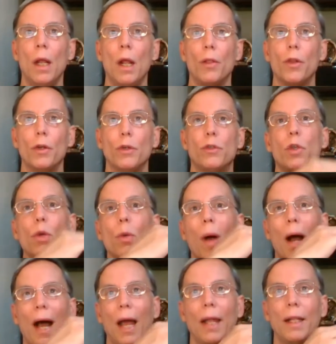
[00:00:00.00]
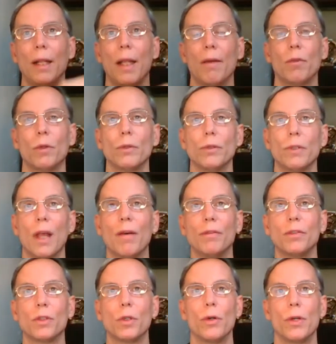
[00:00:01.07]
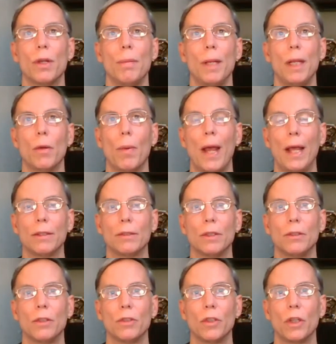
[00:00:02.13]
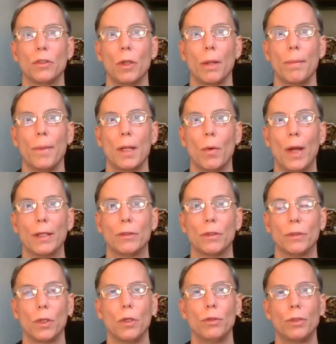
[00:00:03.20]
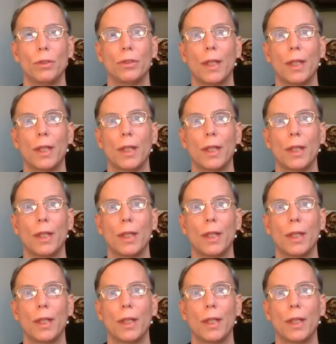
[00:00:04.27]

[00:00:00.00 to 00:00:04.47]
there are too high levels of certain amino acids, essential amino acids. They used to